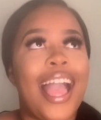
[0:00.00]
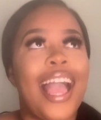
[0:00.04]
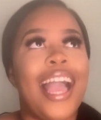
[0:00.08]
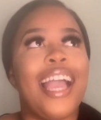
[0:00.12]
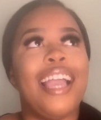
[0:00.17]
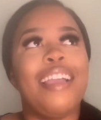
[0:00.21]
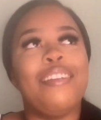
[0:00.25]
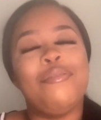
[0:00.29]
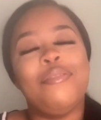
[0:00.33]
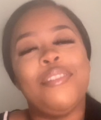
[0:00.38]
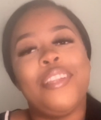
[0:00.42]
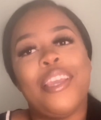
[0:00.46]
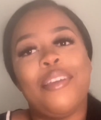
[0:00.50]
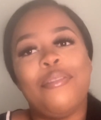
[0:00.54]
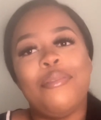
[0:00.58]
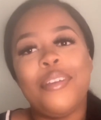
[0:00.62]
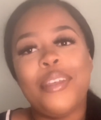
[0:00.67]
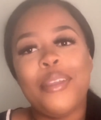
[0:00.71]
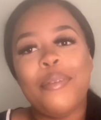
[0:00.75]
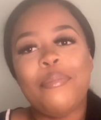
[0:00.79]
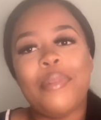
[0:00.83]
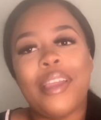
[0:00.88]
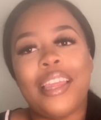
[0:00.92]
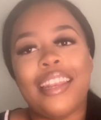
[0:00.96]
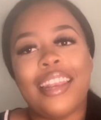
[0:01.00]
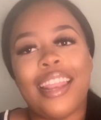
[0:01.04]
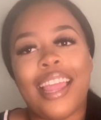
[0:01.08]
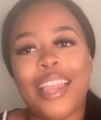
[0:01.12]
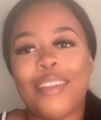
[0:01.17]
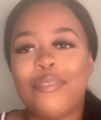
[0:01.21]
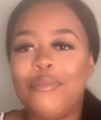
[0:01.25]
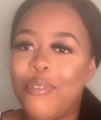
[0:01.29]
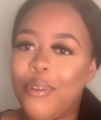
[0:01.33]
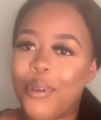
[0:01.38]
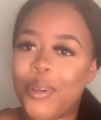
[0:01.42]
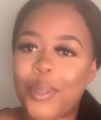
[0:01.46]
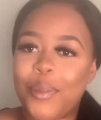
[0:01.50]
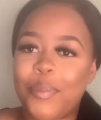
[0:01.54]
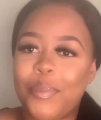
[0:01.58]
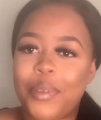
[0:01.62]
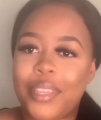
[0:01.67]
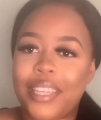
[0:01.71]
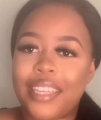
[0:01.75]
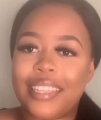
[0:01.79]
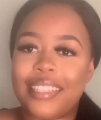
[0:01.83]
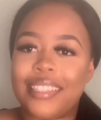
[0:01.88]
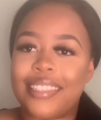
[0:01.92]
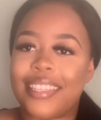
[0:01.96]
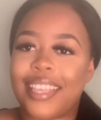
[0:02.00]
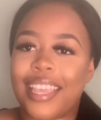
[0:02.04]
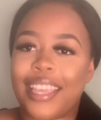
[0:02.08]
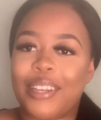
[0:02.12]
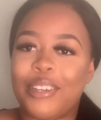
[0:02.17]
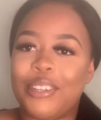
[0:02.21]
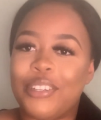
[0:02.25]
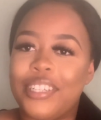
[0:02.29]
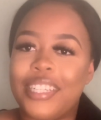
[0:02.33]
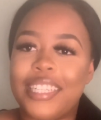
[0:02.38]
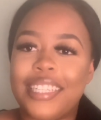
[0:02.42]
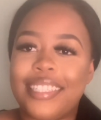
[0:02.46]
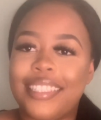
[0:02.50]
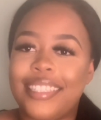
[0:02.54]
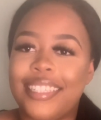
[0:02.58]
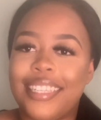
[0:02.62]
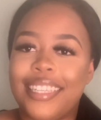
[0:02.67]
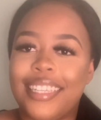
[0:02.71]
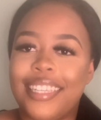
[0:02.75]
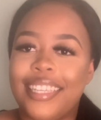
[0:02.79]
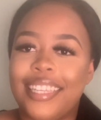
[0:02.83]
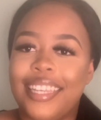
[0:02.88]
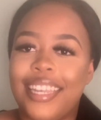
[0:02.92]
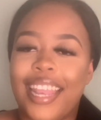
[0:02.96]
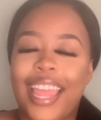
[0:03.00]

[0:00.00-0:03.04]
I've never in my life got a B in psychology.